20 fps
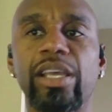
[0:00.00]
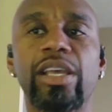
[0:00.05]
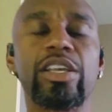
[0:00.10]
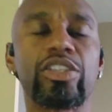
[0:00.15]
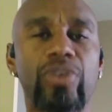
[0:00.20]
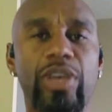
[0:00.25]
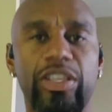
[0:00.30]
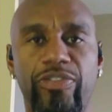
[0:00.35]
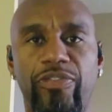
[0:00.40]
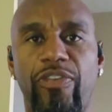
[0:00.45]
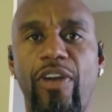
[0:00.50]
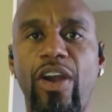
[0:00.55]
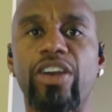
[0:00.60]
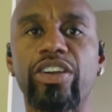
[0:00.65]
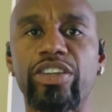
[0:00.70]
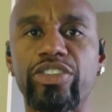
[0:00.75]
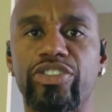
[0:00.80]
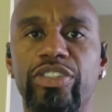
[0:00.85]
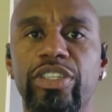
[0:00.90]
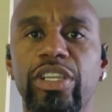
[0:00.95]
So as far
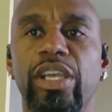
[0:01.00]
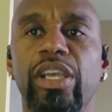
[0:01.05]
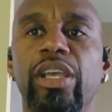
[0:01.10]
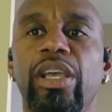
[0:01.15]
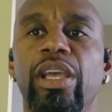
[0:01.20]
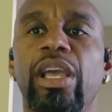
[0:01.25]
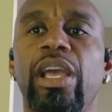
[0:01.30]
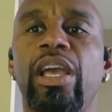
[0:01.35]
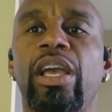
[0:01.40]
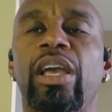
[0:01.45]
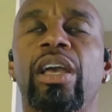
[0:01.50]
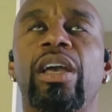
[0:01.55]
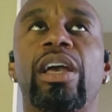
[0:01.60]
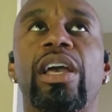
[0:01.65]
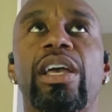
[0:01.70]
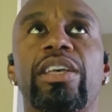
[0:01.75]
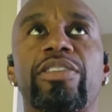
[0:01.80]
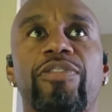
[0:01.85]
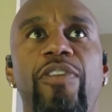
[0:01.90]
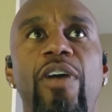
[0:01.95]

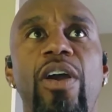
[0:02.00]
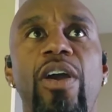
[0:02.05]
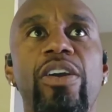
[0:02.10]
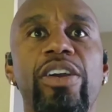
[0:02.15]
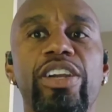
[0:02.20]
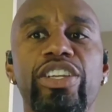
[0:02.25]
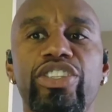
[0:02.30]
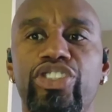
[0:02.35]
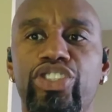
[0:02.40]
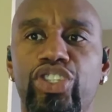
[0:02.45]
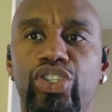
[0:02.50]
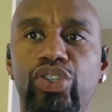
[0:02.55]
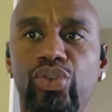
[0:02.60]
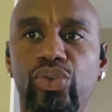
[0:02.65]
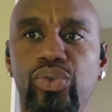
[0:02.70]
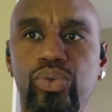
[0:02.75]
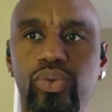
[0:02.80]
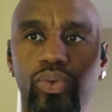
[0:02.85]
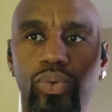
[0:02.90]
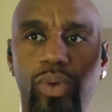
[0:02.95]
as
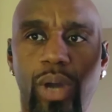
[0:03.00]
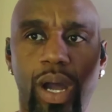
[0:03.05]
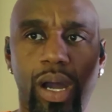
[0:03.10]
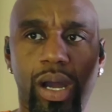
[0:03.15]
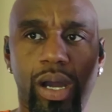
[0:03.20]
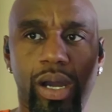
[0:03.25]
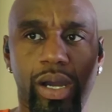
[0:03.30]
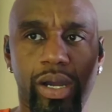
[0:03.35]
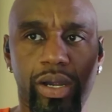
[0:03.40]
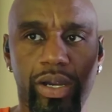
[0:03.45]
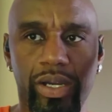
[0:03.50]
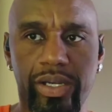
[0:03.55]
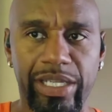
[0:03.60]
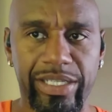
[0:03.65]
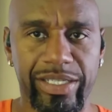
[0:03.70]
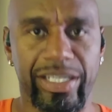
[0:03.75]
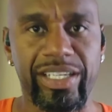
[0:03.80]
you are